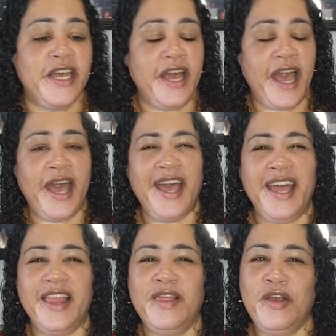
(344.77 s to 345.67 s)

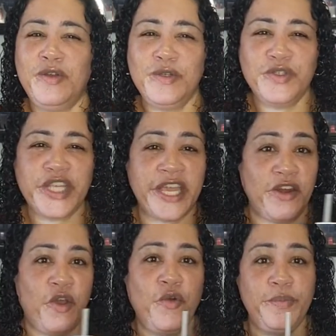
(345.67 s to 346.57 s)
at Lowe's and
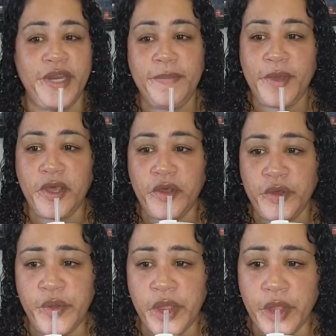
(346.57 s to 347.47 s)
Home Depot.